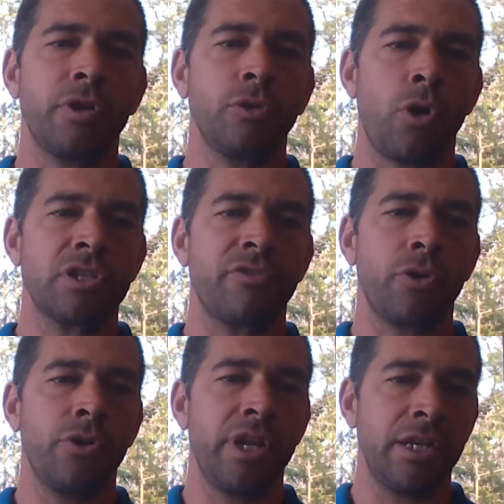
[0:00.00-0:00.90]
loss of
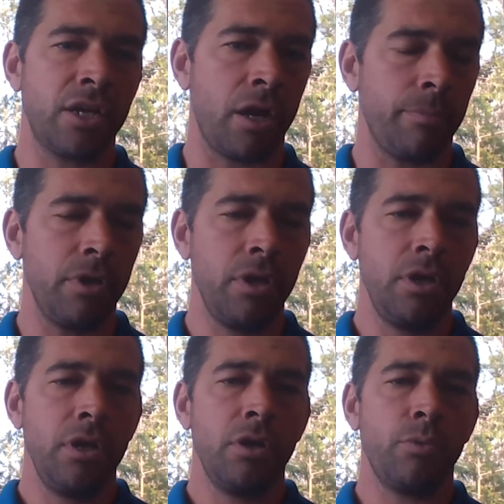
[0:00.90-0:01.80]
earned income,
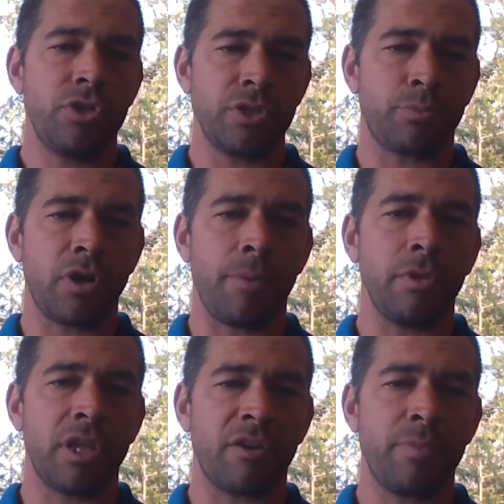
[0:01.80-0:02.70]
which is a problem a
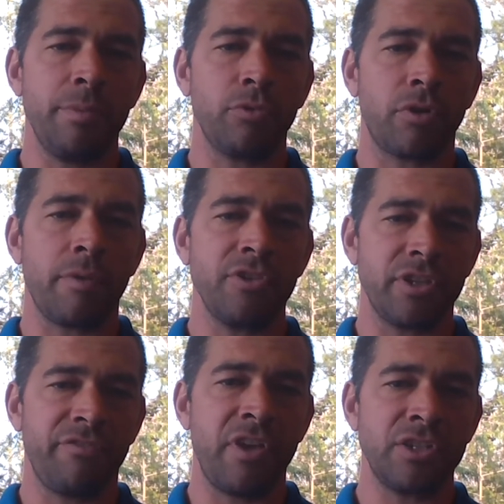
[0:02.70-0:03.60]
lot of people are
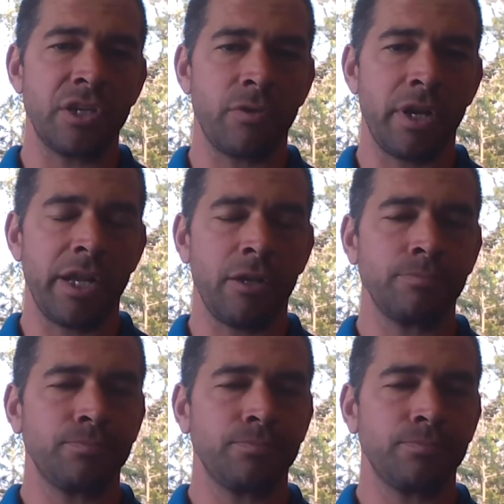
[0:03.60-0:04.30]
obviously facing right now.